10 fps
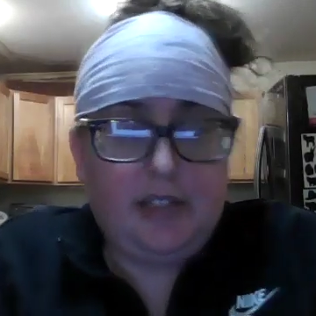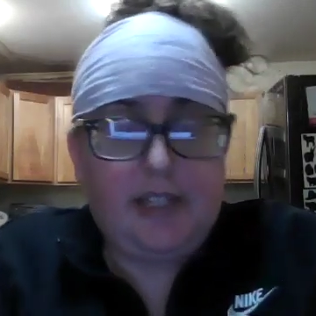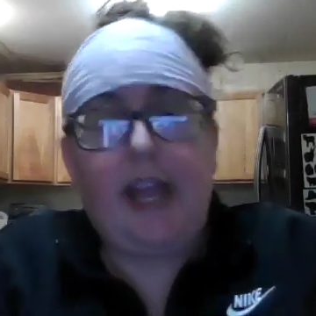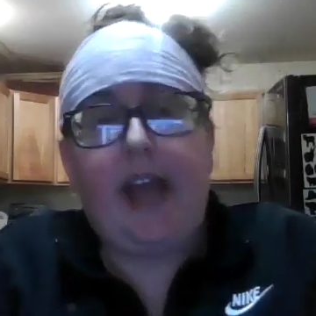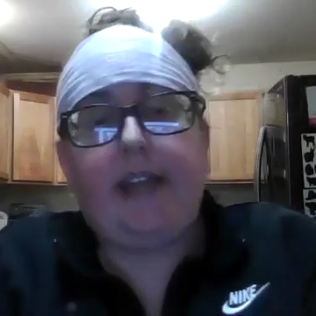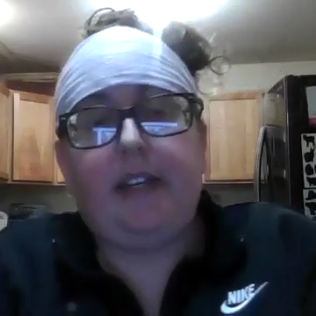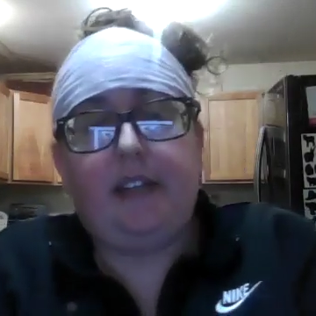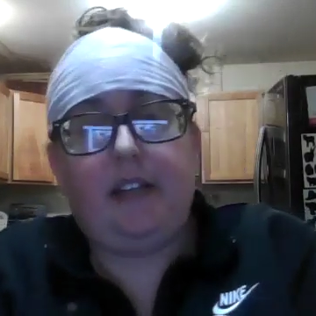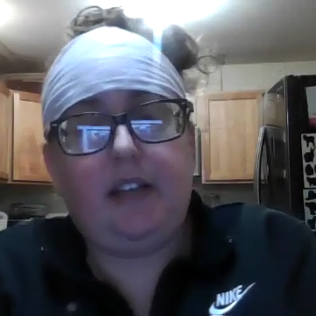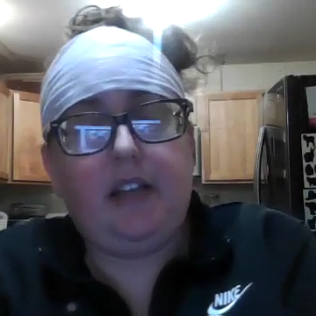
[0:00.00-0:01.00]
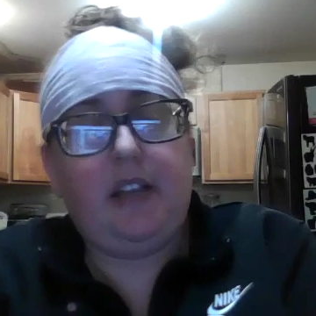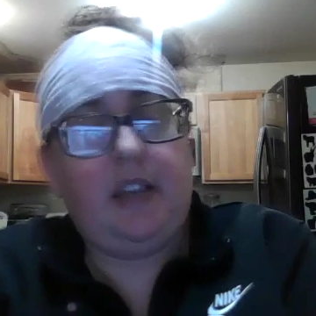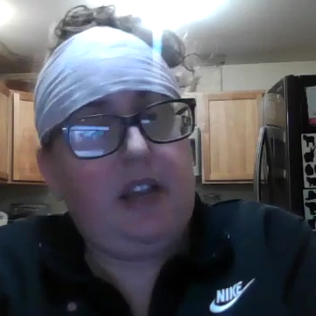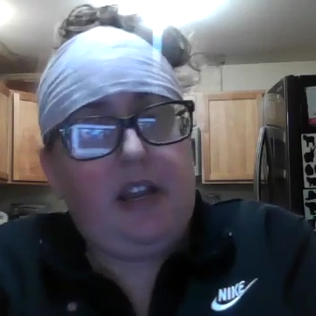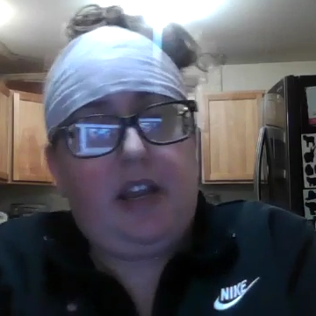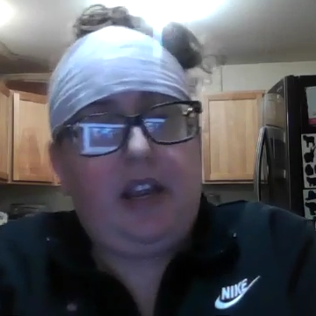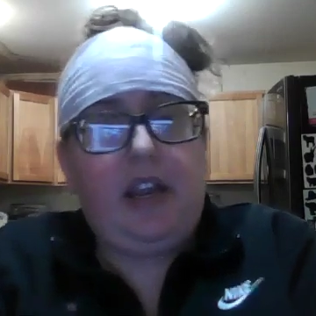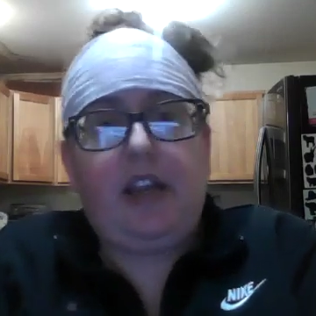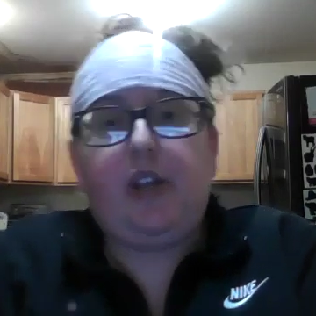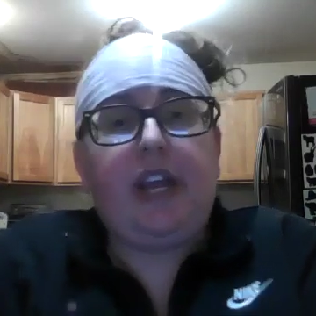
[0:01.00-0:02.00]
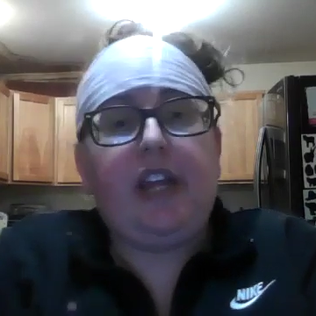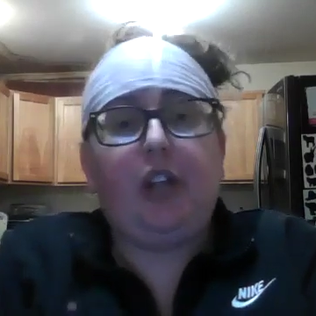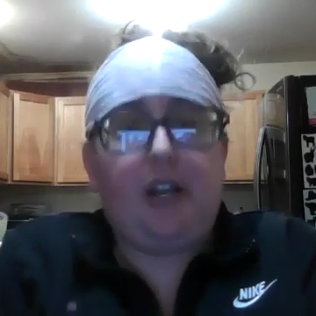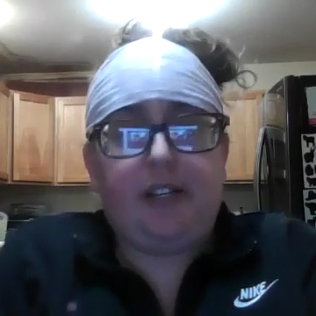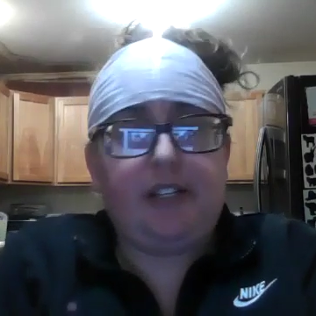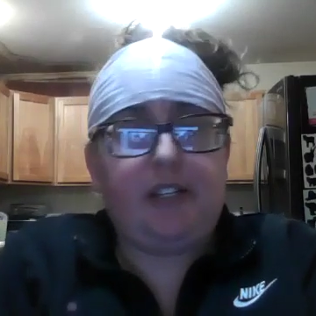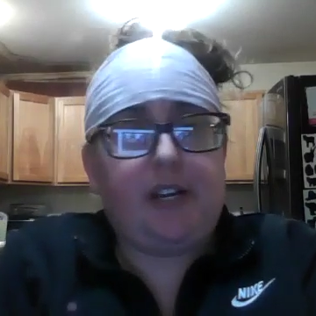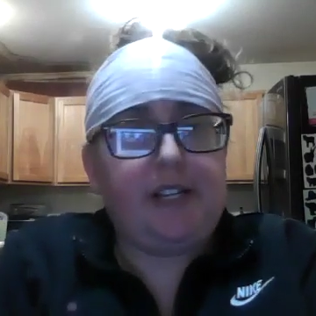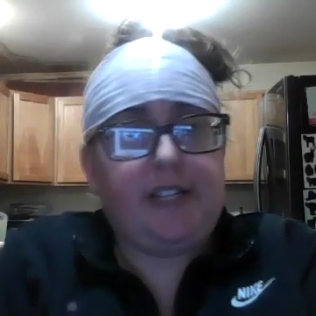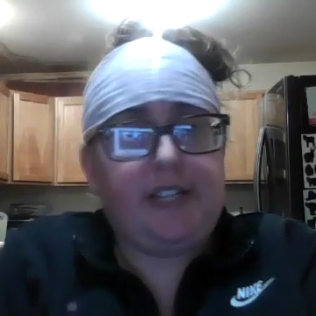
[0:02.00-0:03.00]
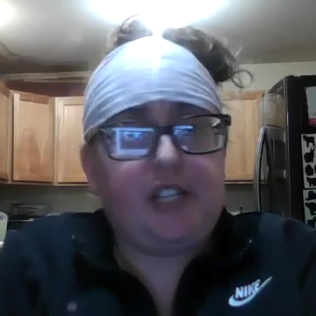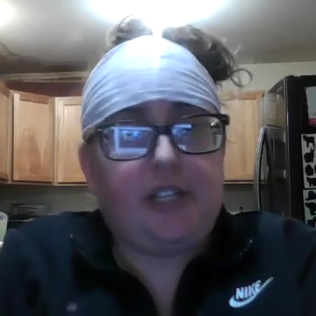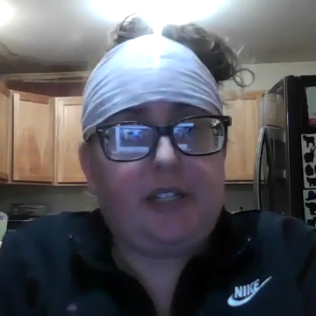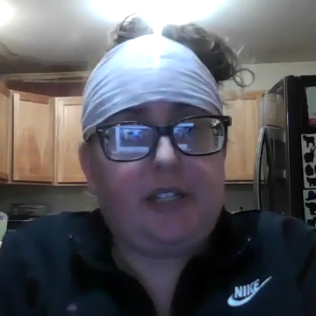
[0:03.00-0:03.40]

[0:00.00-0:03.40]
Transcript: delay and you get lost in translation